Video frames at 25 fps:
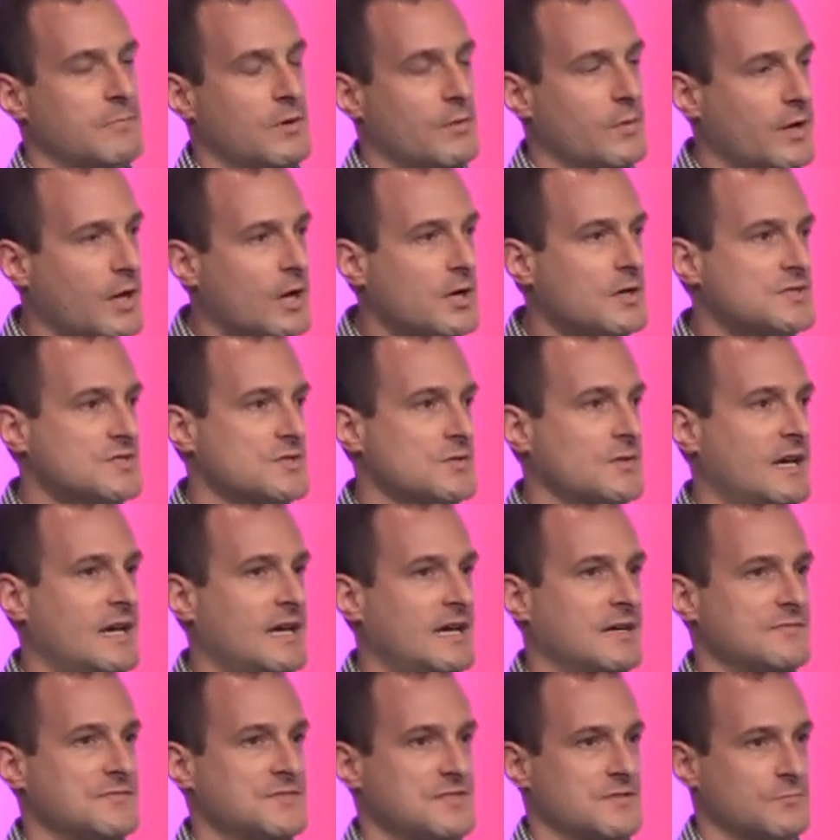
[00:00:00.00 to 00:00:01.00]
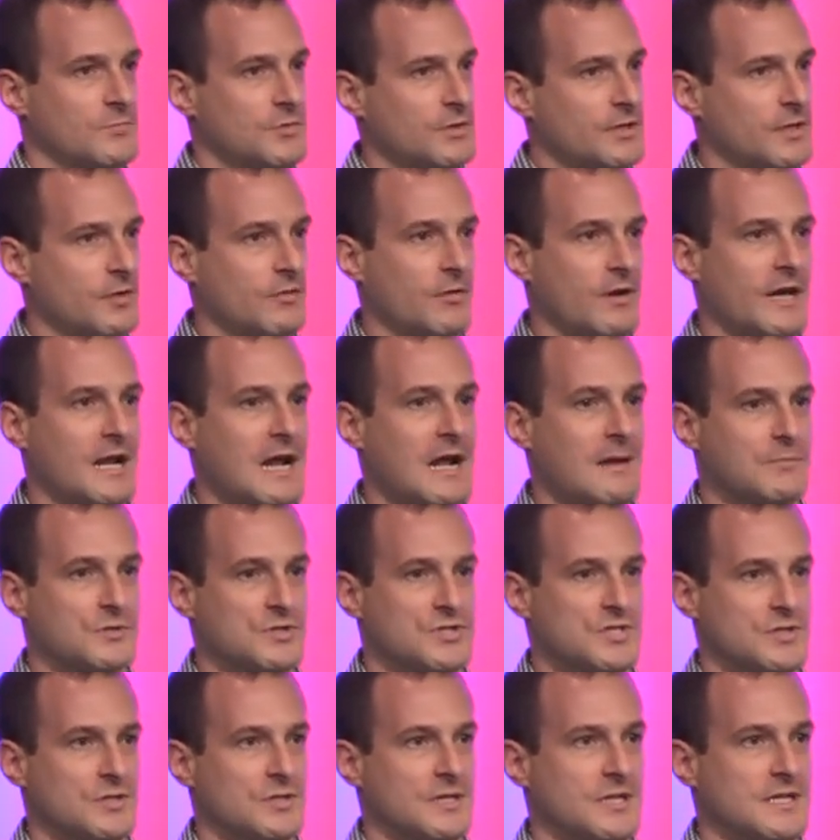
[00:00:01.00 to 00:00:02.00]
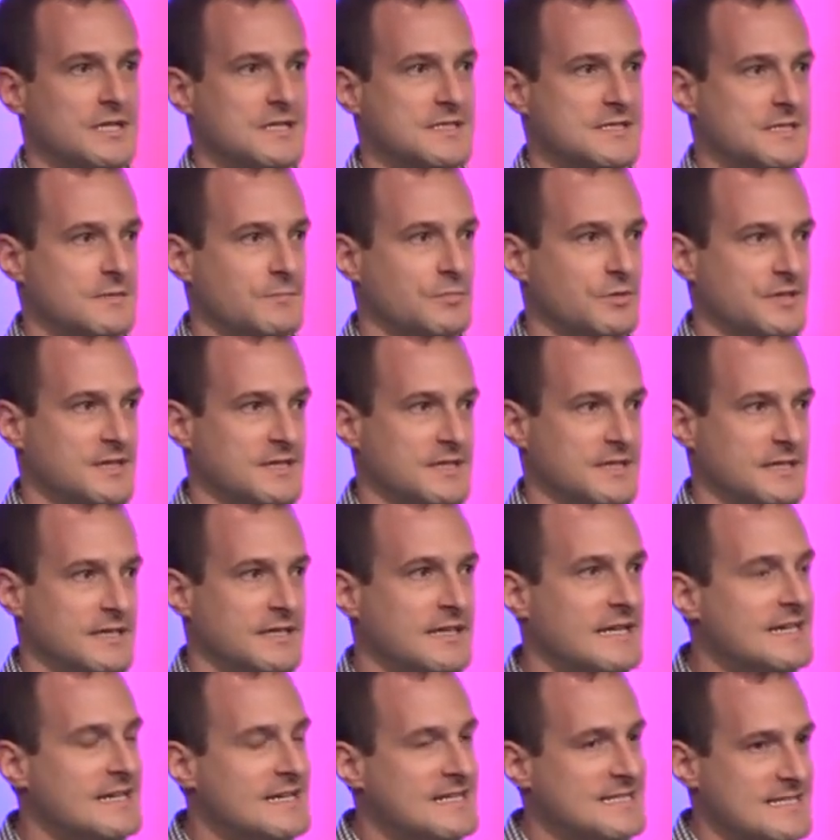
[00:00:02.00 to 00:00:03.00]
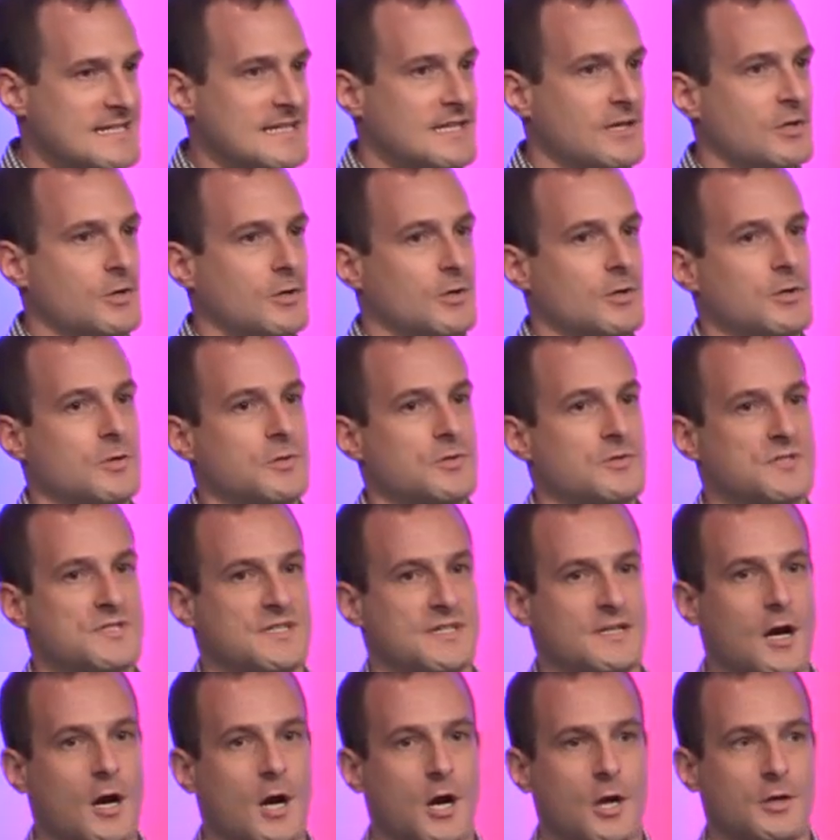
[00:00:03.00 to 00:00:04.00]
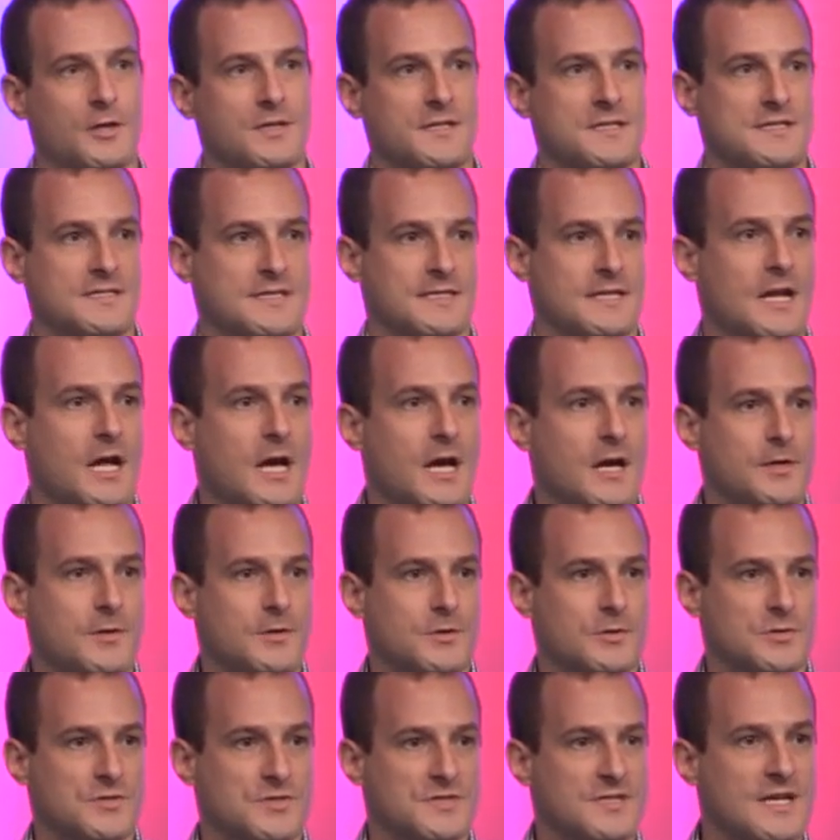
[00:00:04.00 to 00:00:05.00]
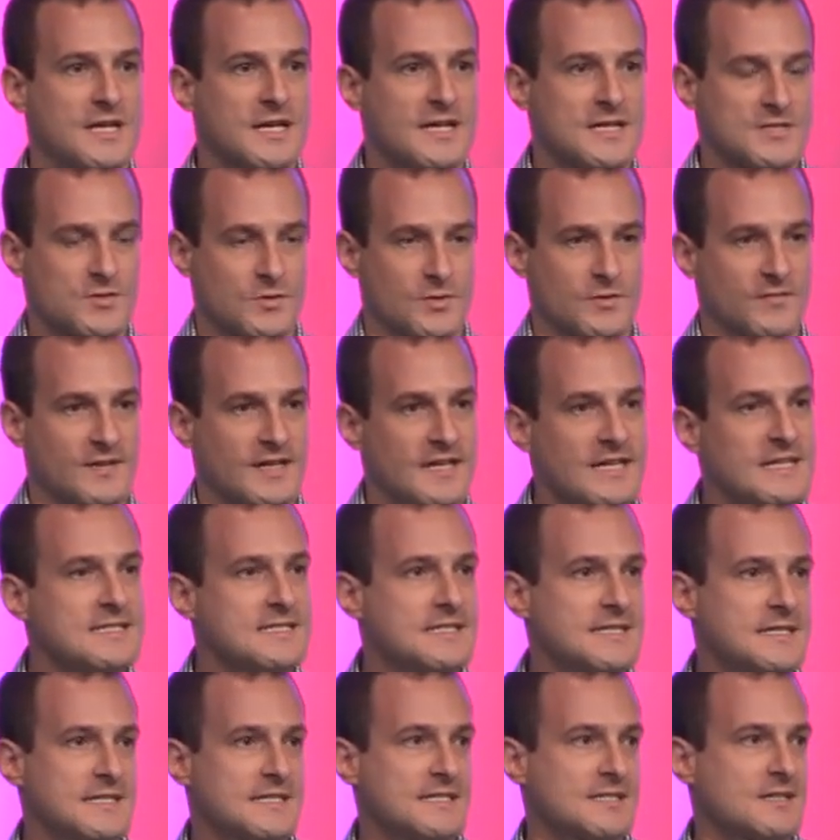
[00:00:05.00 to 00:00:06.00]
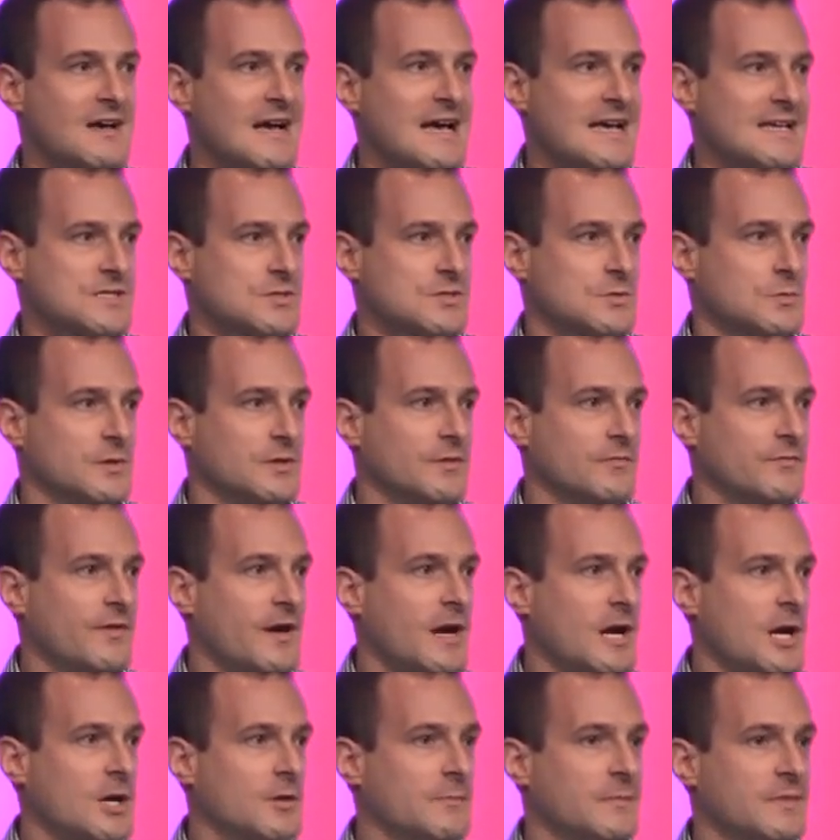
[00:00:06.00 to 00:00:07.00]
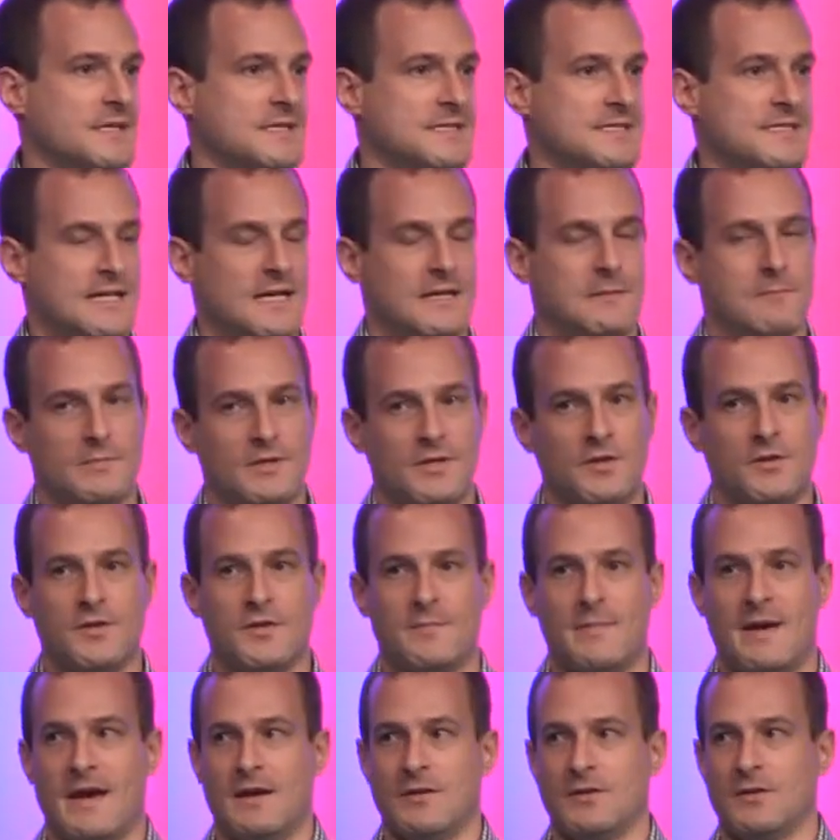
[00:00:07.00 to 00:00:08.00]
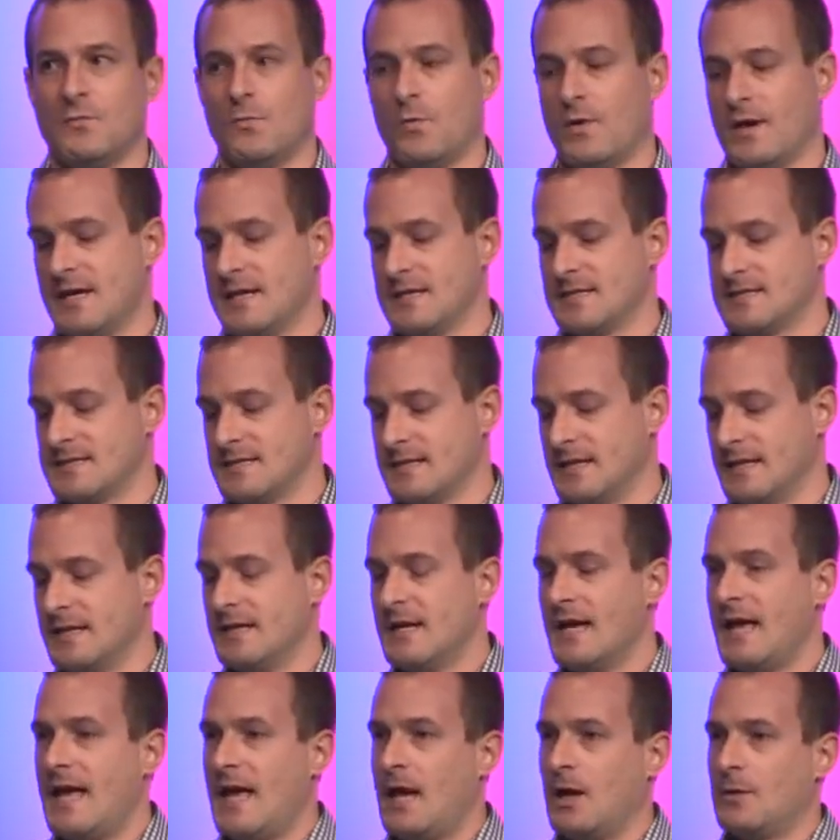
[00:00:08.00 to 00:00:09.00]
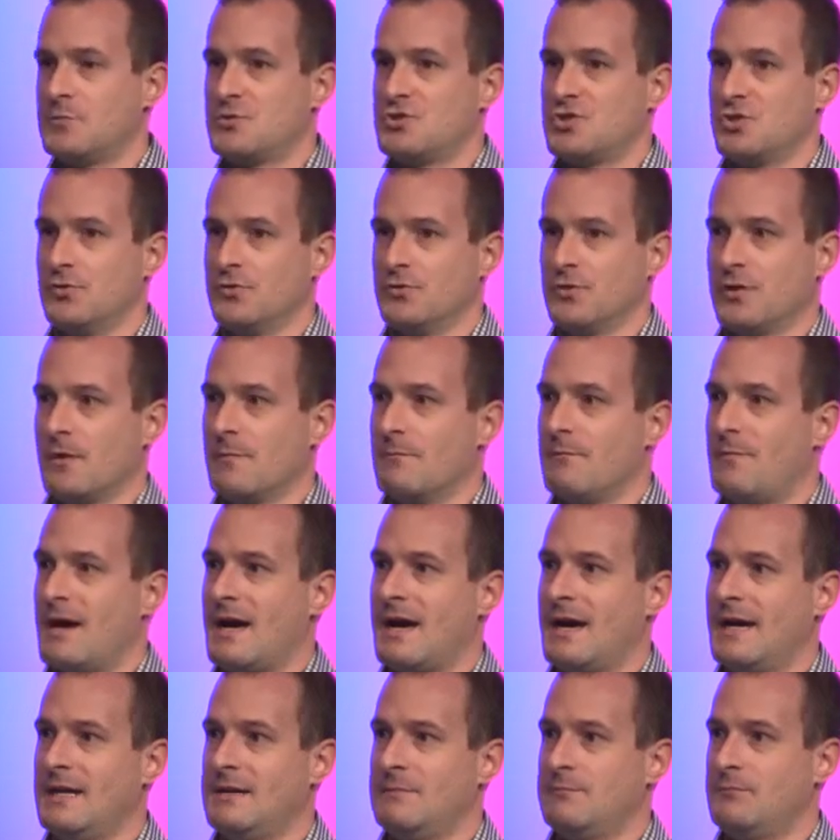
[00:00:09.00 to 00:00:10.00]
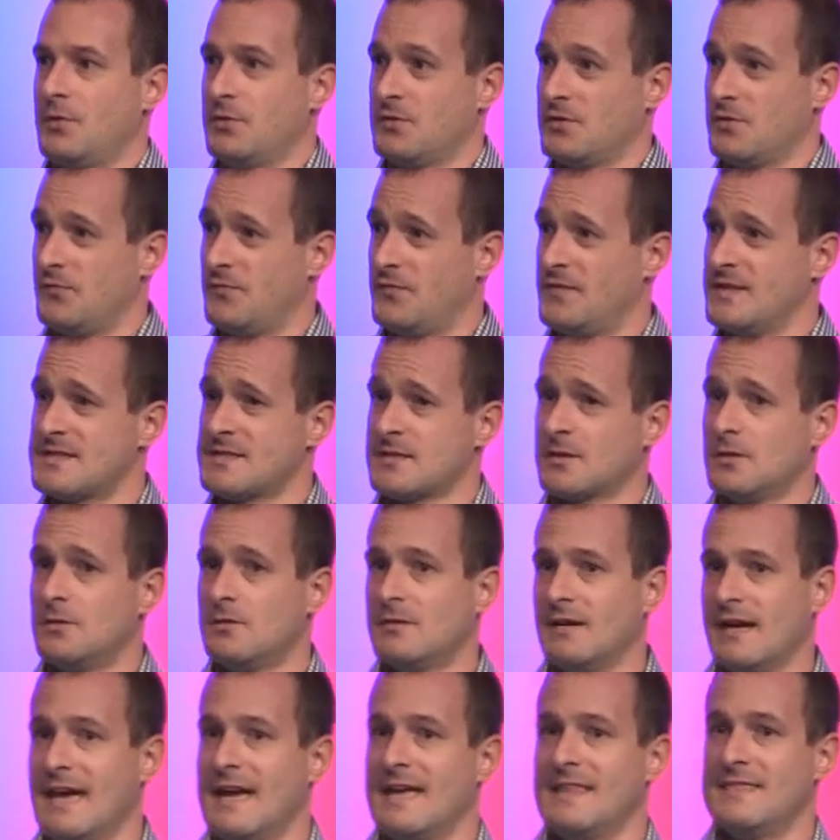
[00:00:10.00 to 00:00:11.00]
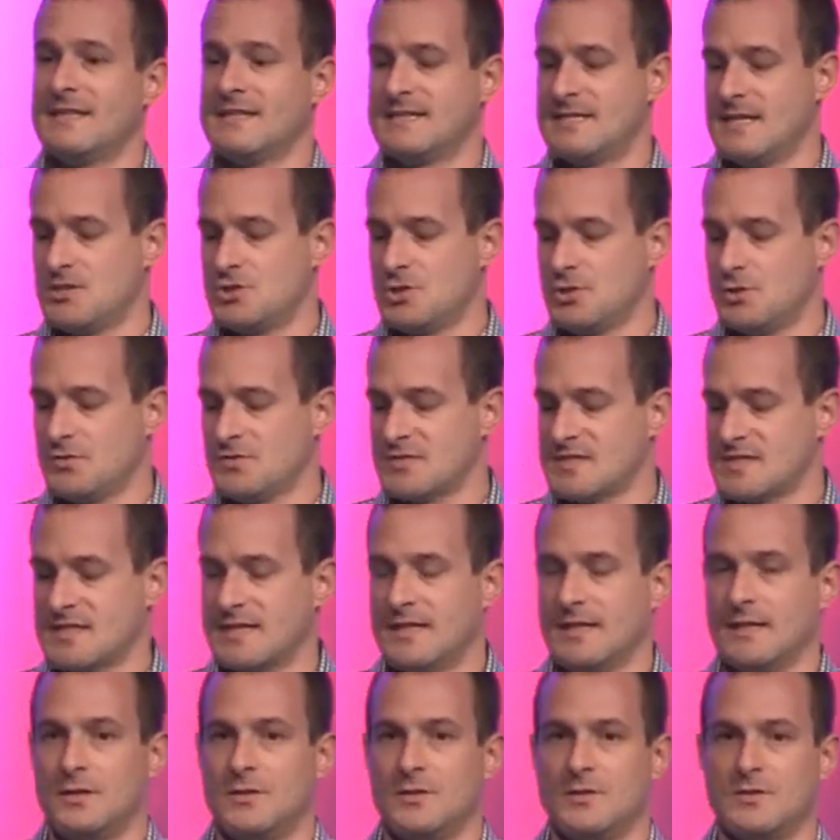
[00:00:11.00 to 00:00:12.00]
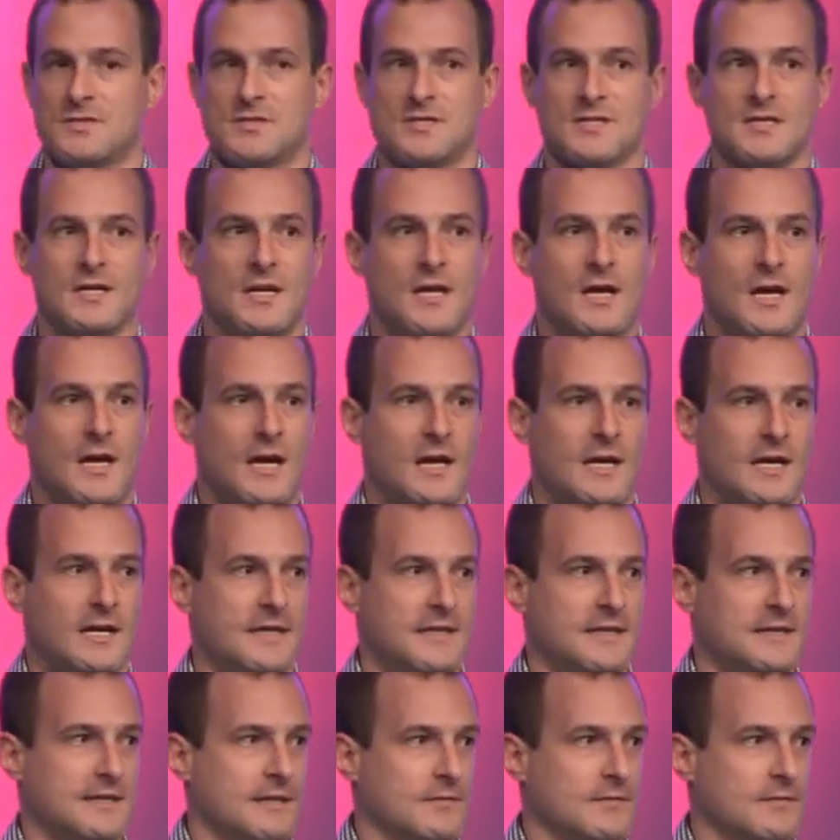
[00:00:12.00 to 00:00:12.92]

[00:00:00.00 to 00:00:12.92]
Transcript: but we also have some really great opportunities to put the tinkerers and artists and others sort of into these classroom environments and build them out in ways that help children combine both the physical and the digital skills uh,